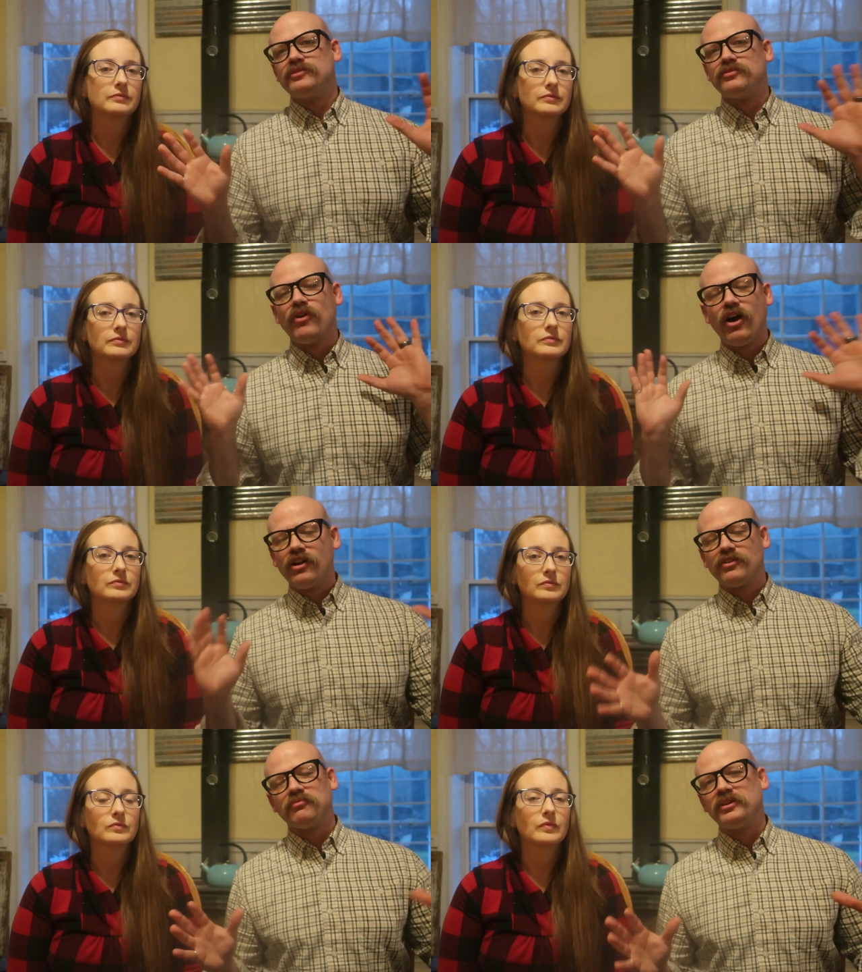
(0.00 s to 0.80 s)
Speaker 1: to do
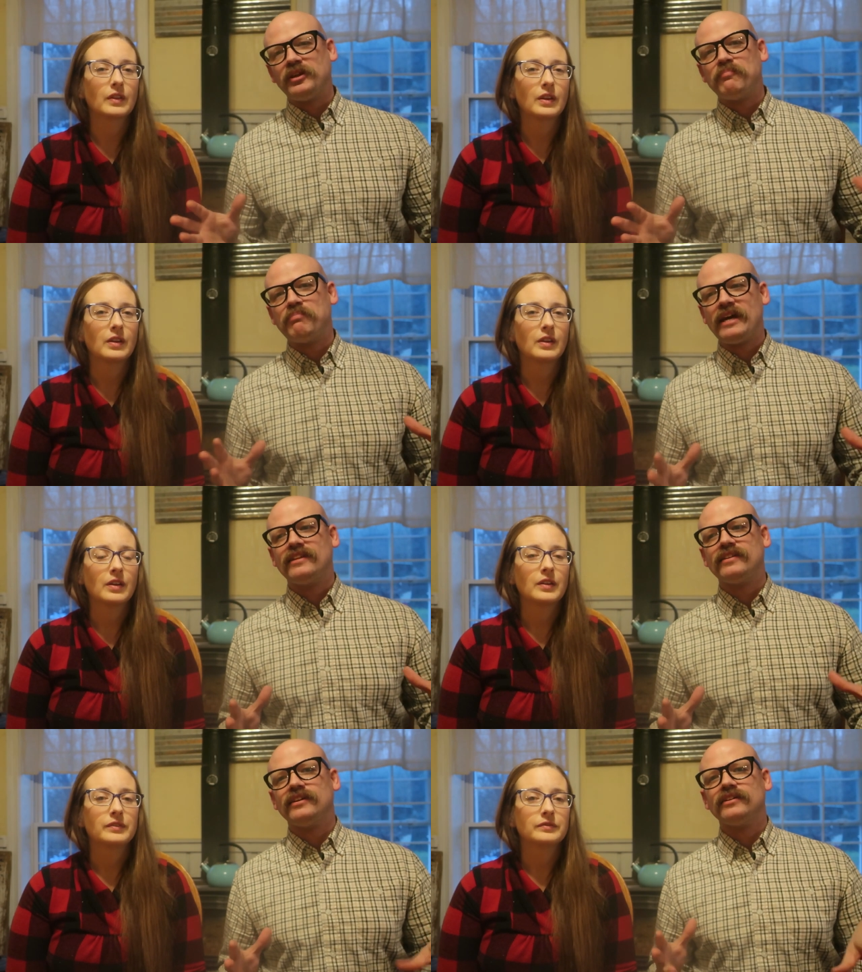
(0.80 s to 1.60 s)
all the really
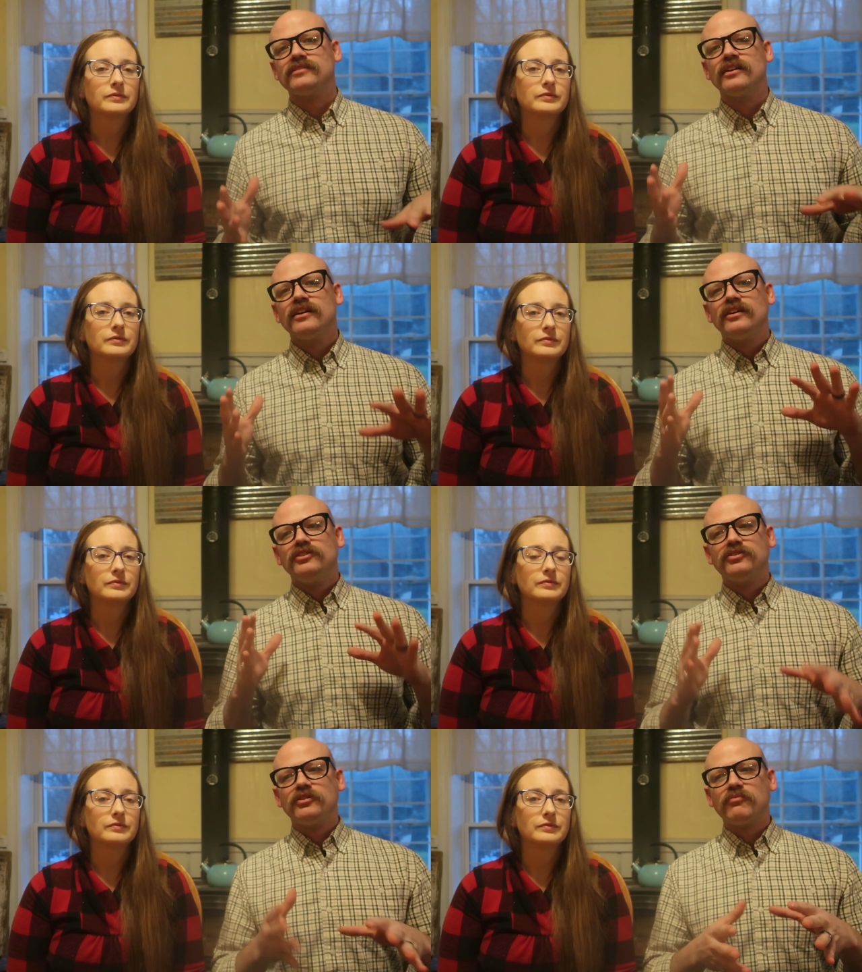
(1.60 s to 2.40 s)
big things.
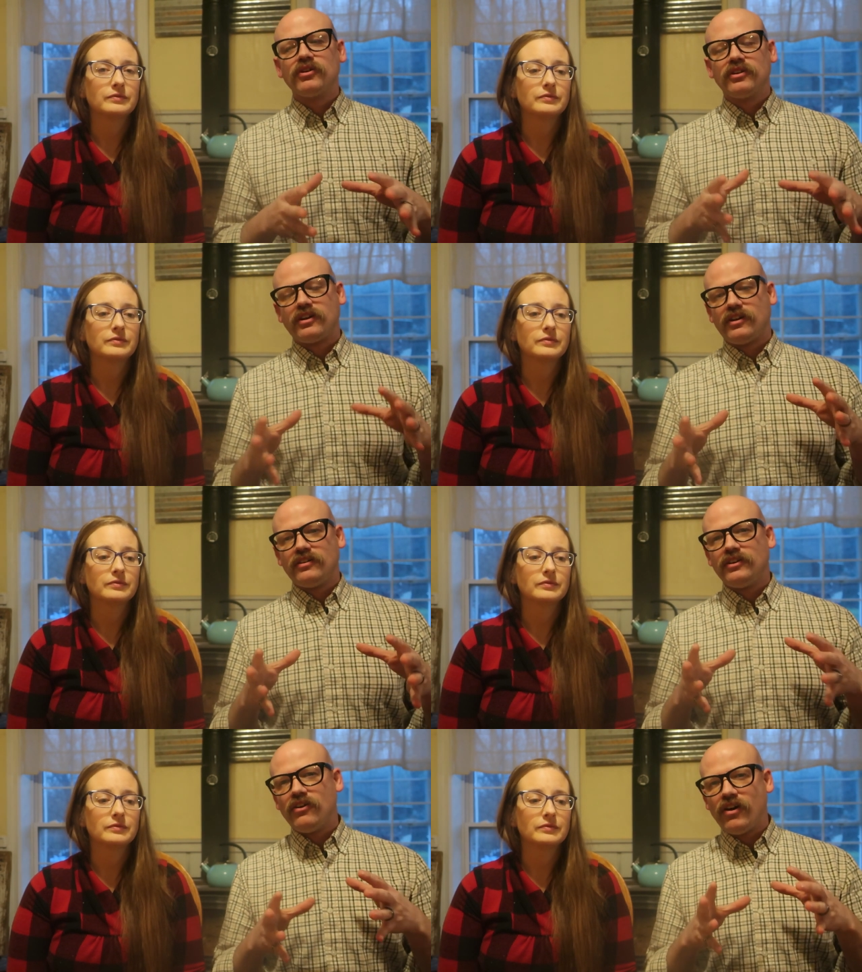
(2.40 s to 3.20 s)
You can work,
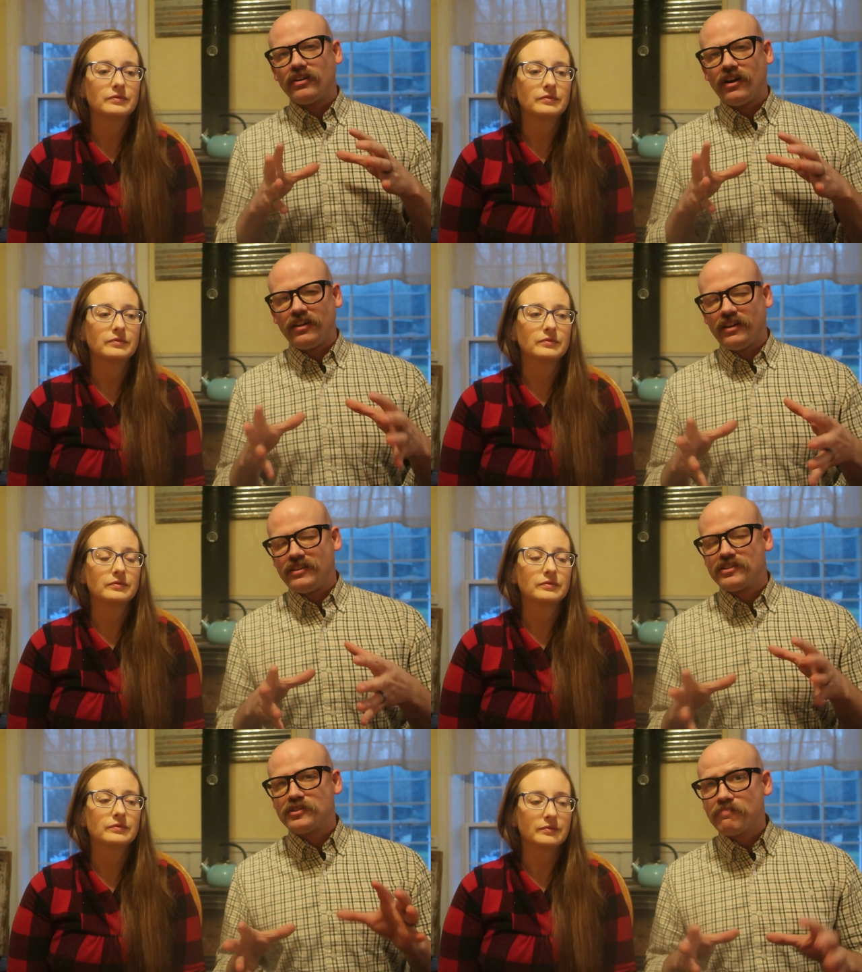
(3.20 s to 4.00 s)
you know,
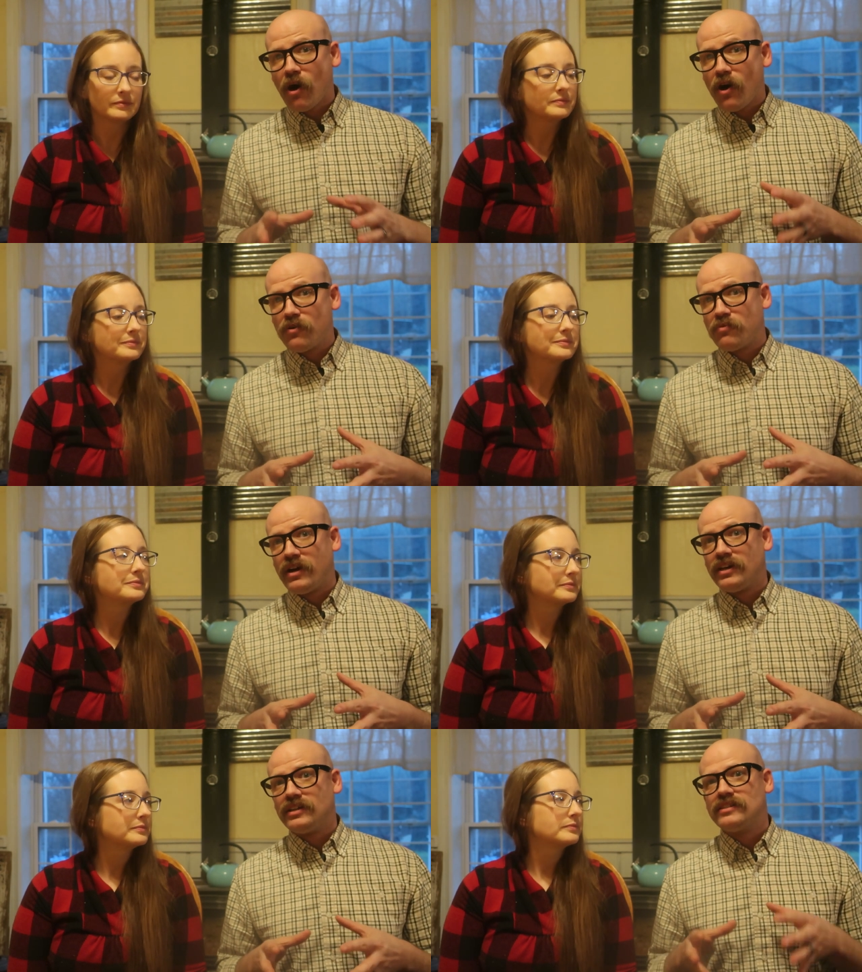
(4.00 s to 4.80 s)
in small
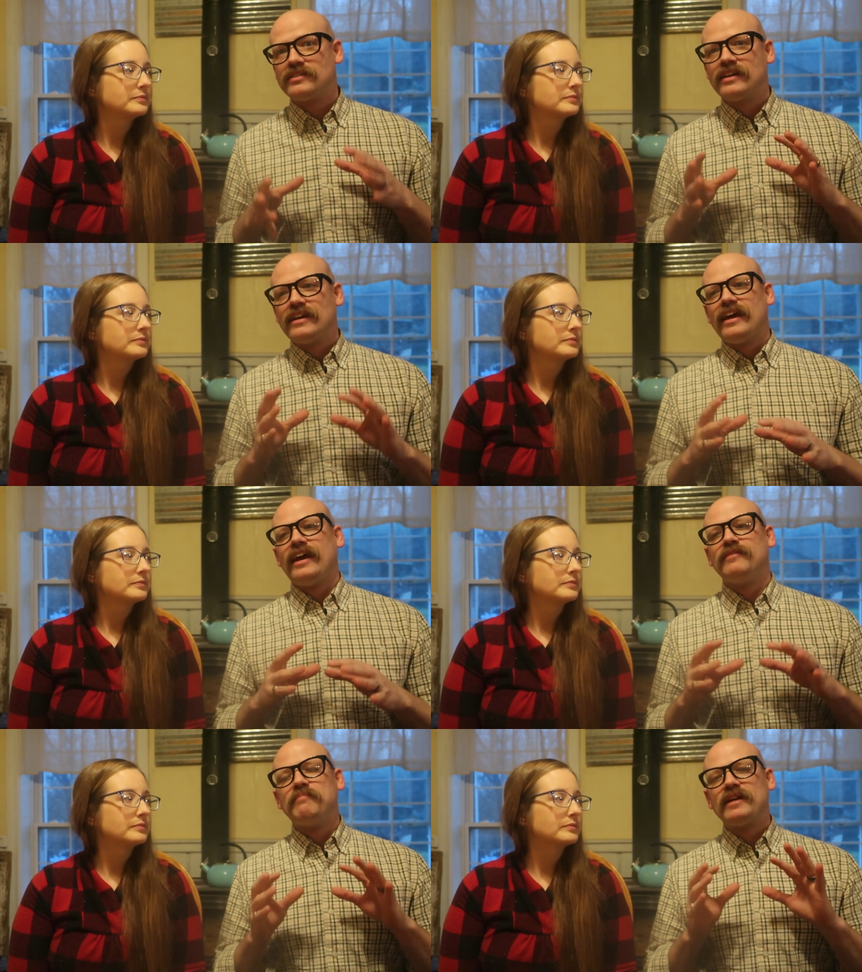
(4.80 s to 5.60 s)
ways
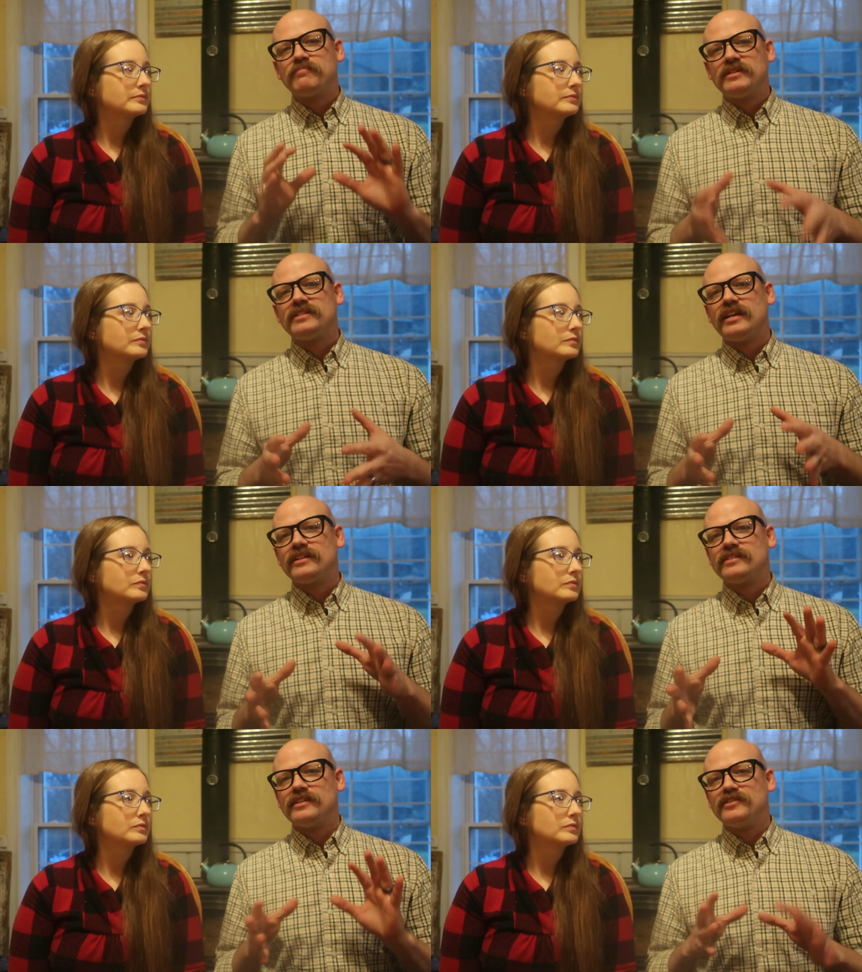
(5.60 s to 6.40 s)
and make
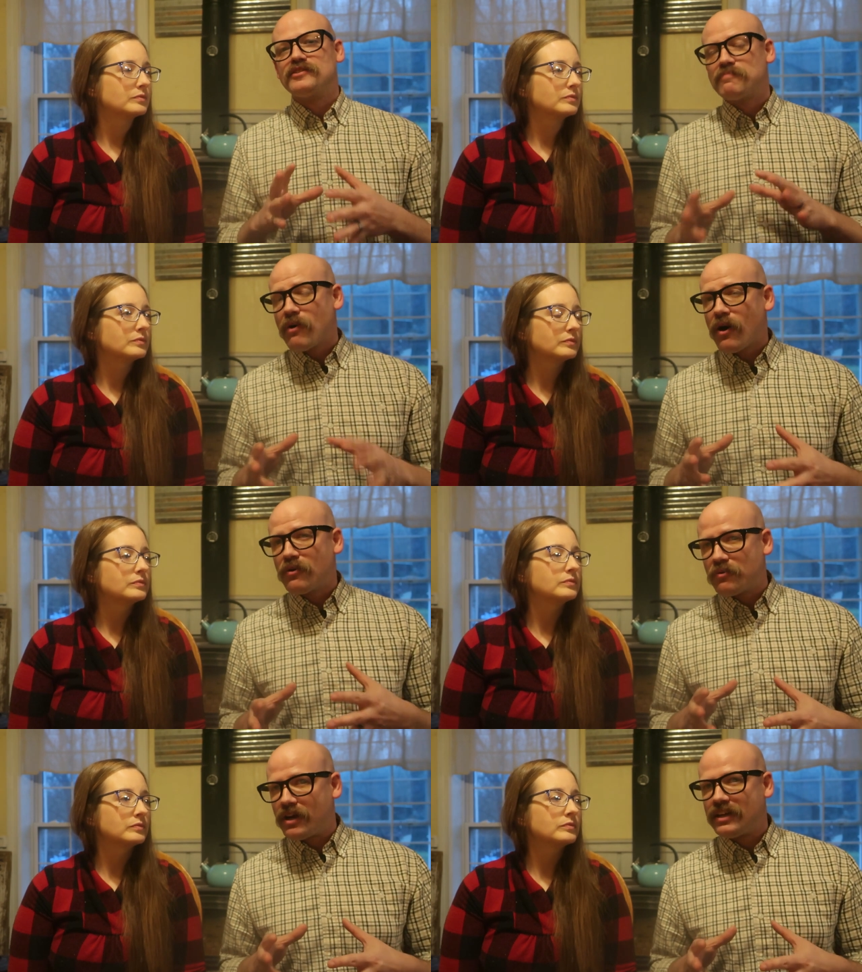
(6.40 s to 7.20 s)
mistakes in
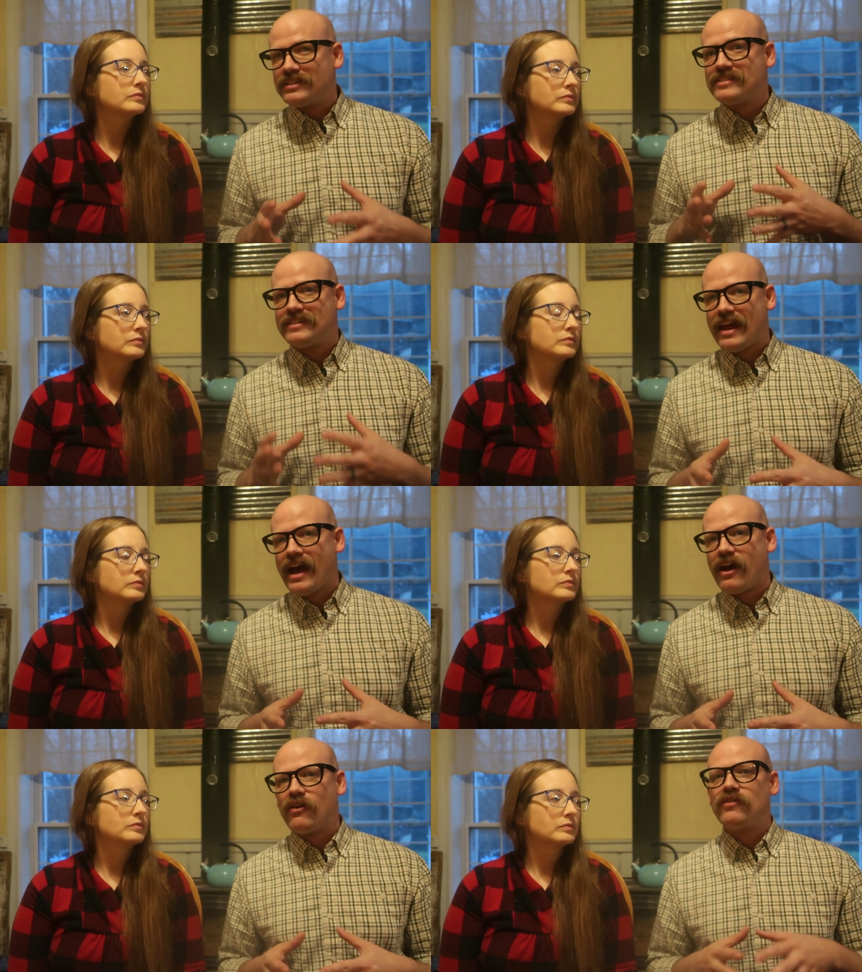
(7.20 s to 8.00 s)
small ways
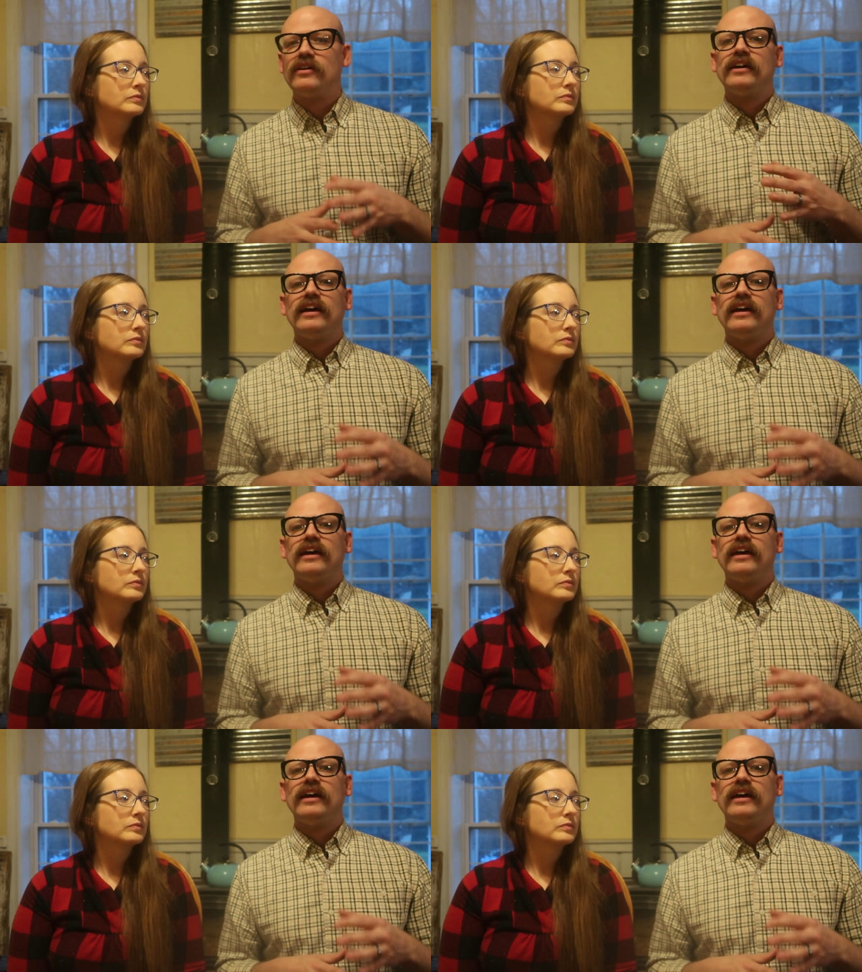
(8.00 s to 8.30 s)
now,